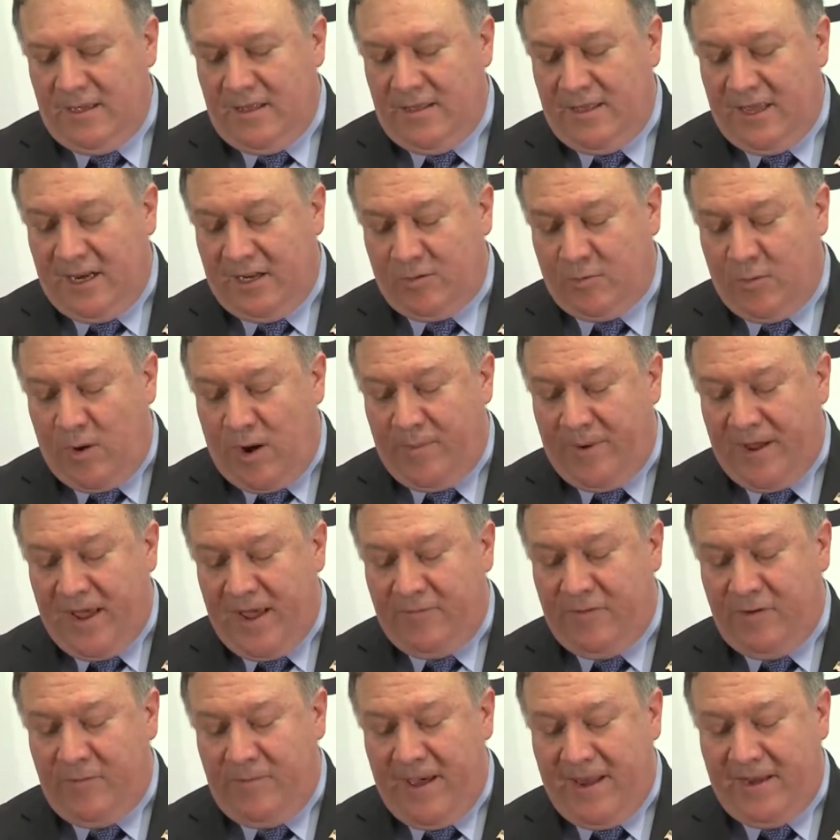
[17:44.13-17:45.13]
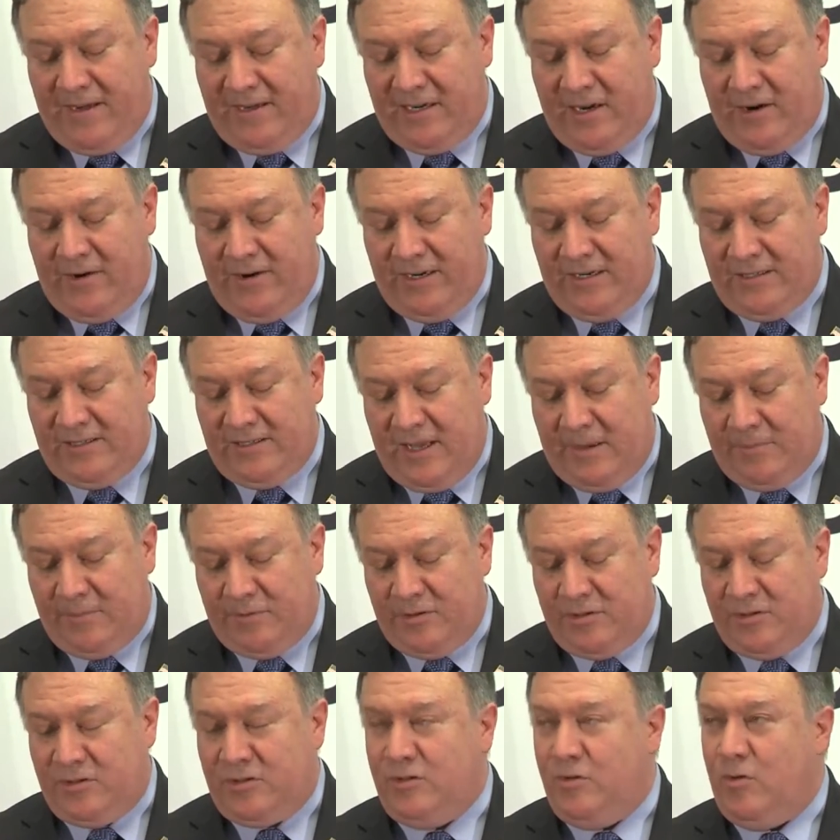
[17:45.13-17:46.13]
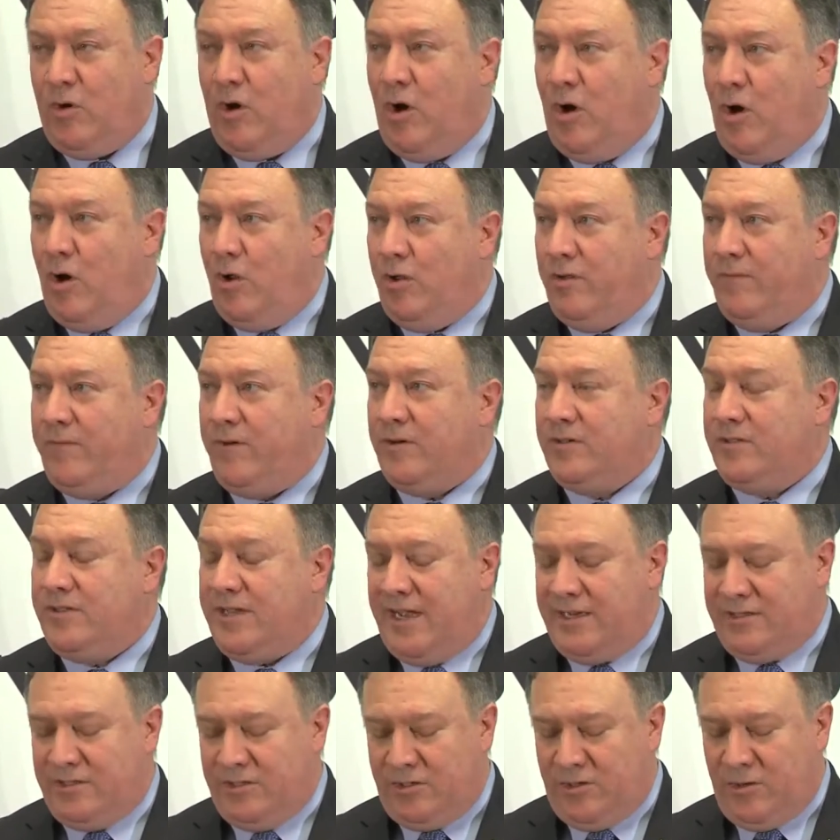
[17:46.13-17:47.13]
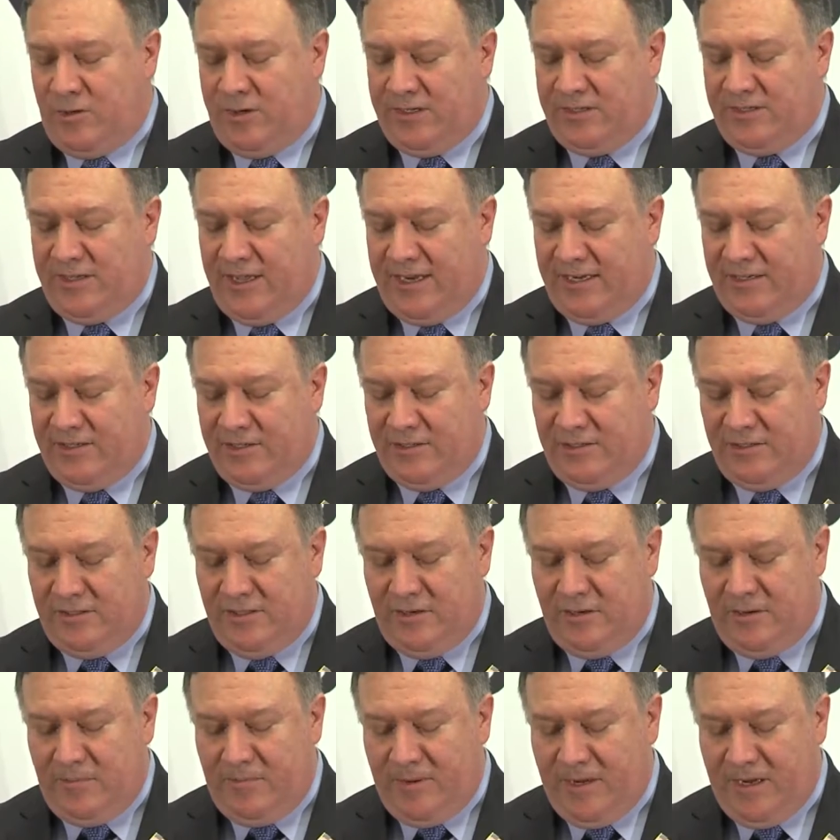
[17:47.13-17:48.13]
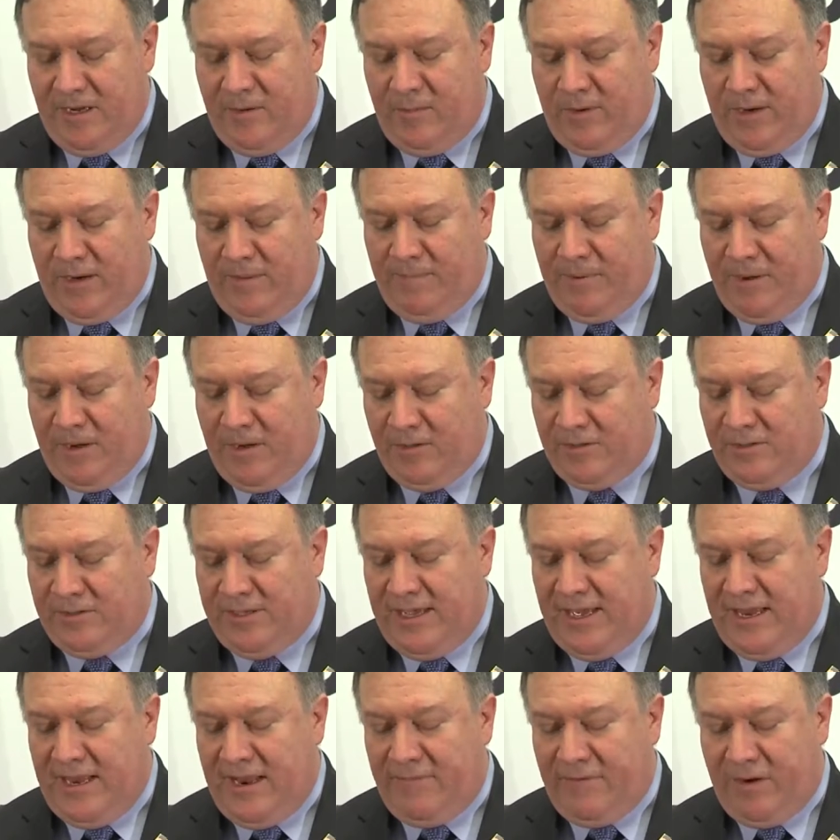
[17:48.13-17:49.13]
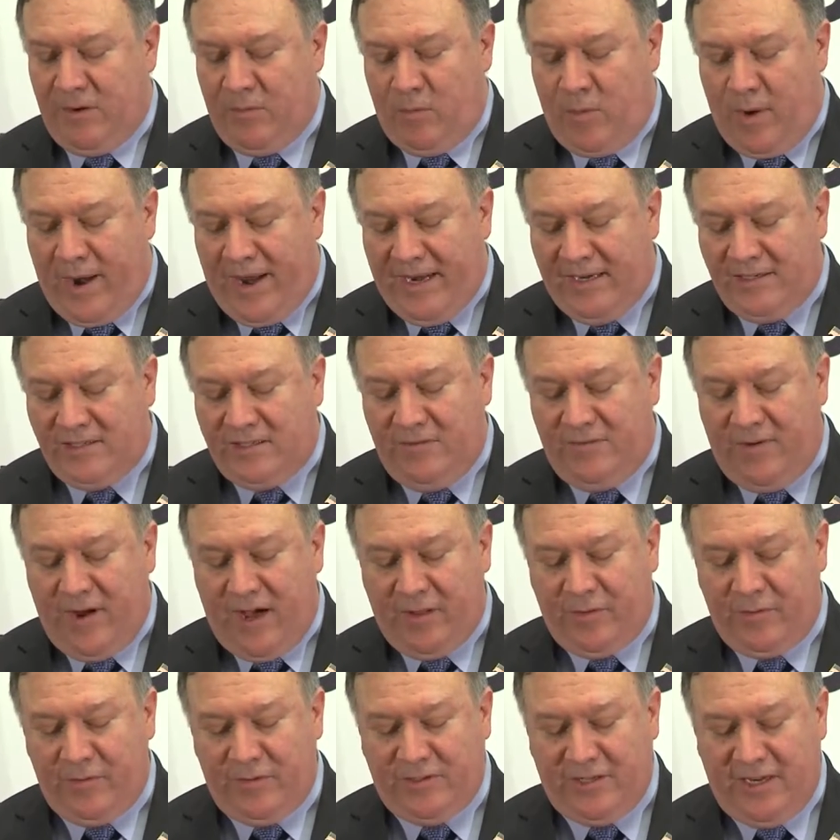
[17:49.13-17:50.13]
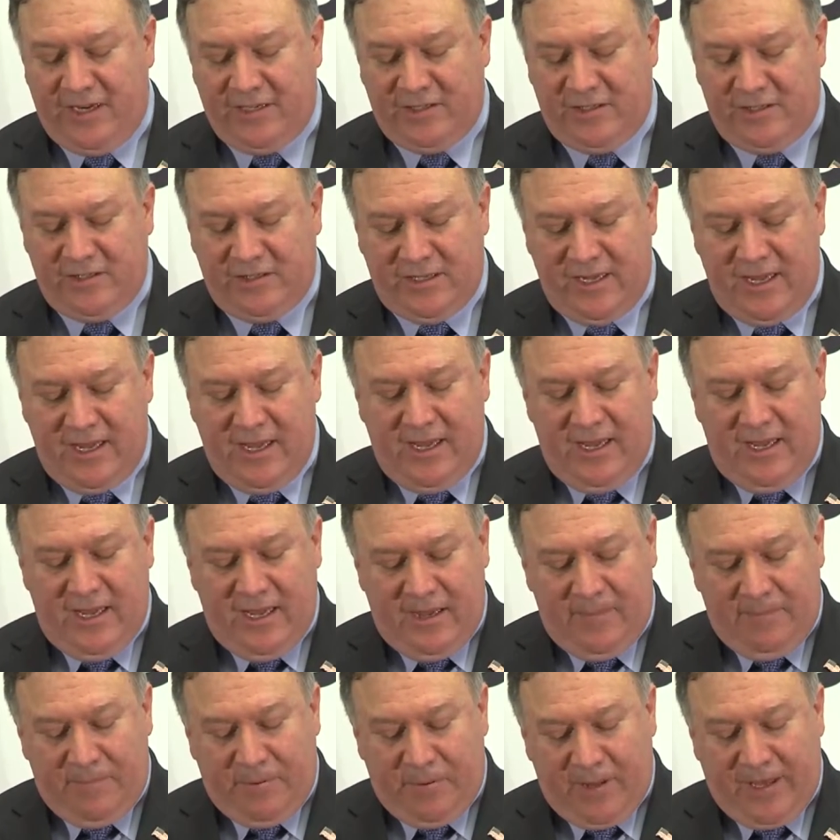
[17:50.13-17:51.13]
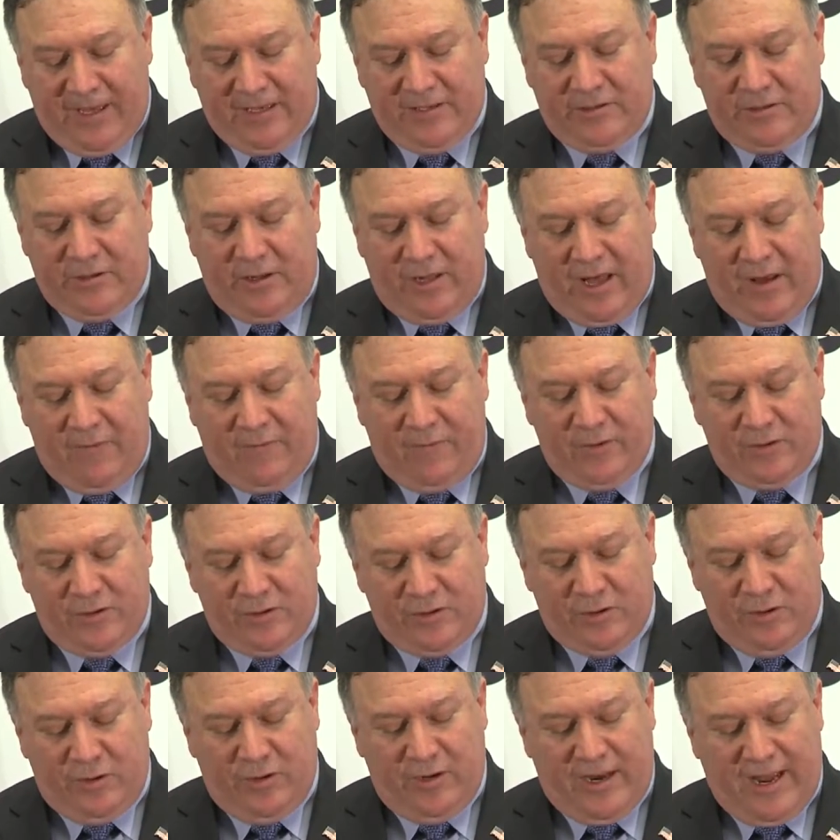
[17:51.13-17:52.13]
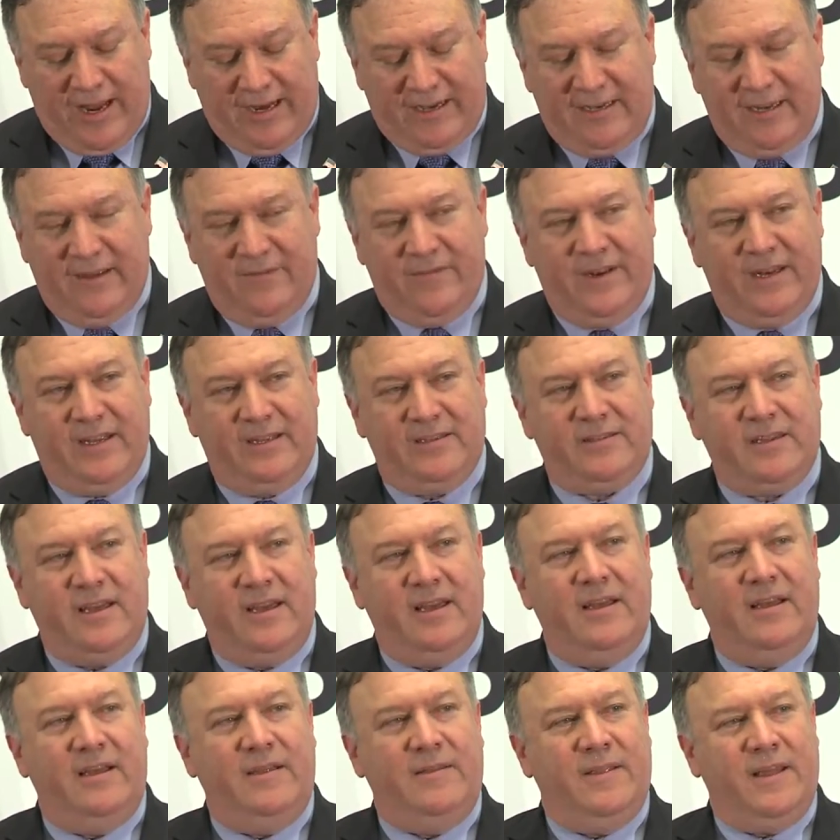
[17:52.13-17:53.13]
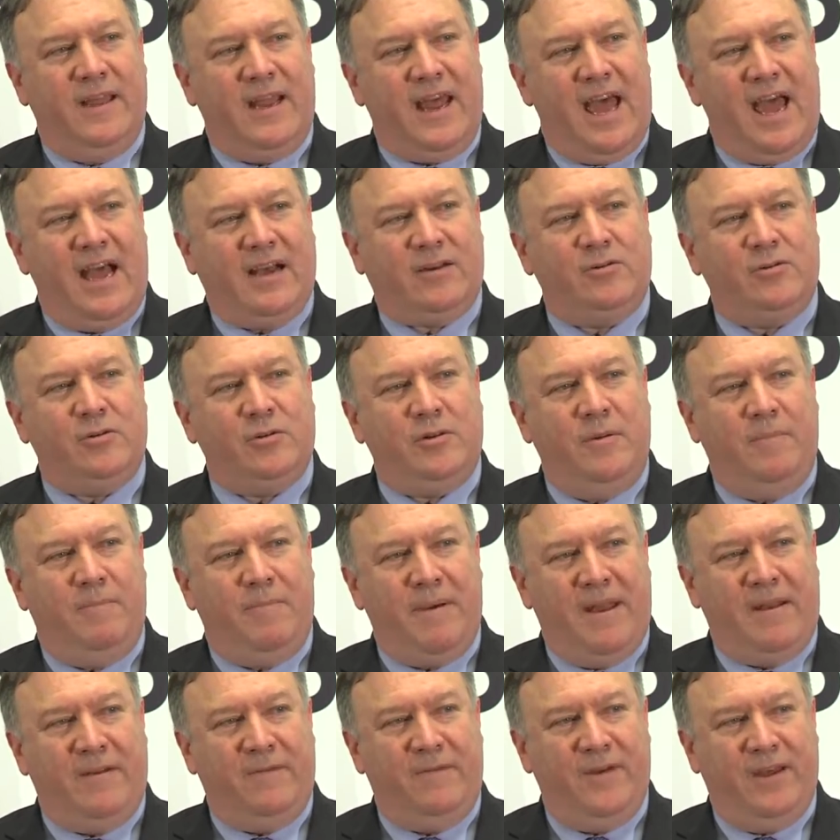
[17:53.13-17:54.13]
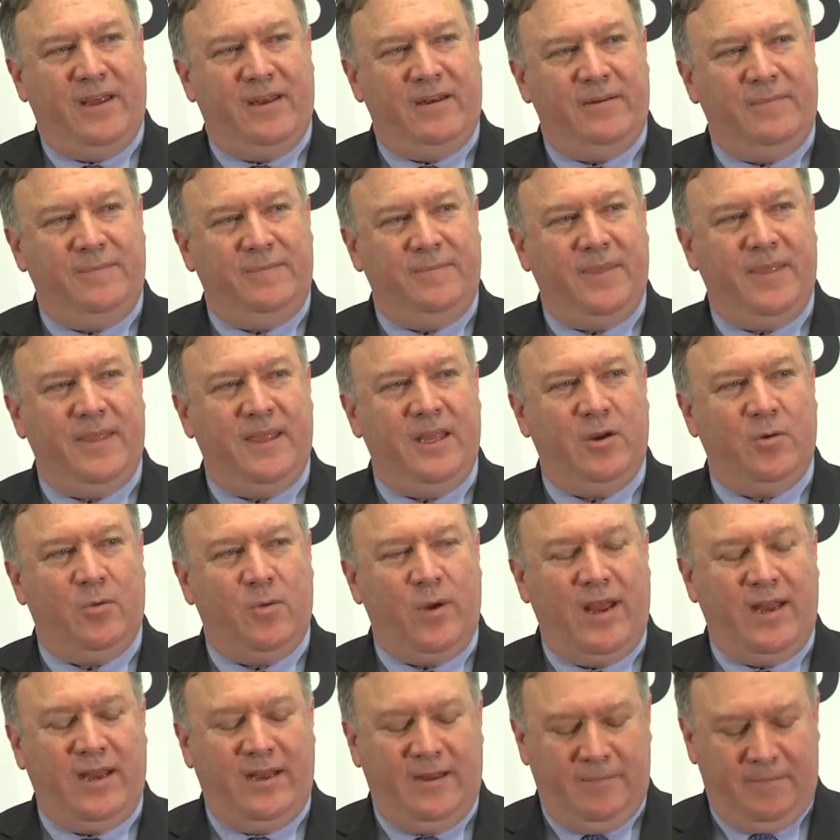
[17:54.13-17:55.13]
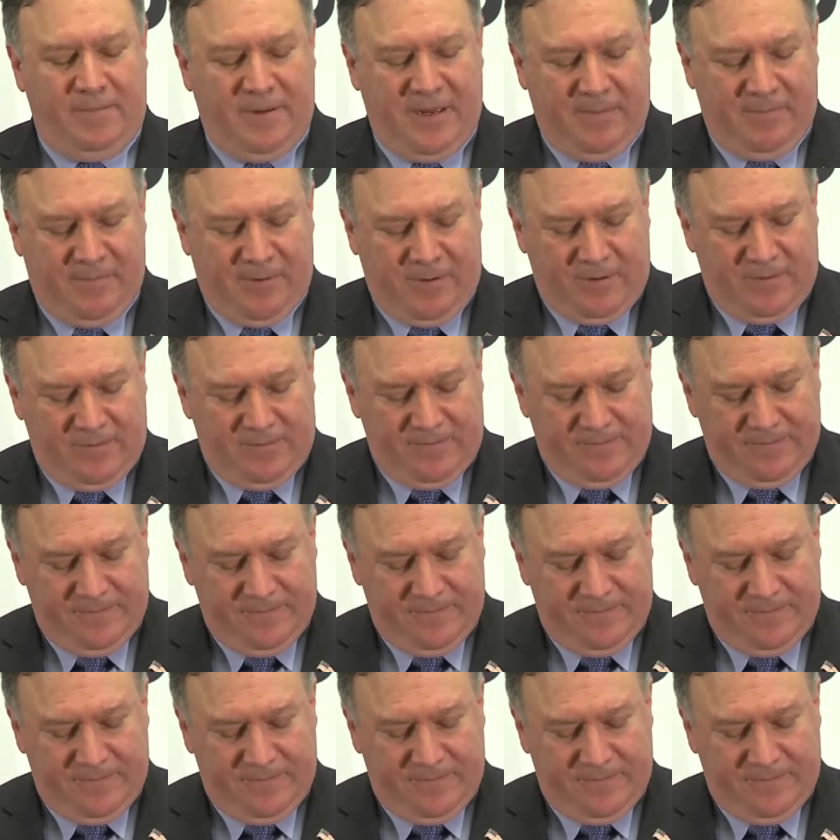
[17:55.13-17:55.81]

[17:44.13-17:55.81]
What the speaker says: That is why we have humanitarian exemptions to all of our statutory sanctions that are being reimposed and have a range of authorizations in place to allow for certain activities that actually benefit the Iranian people.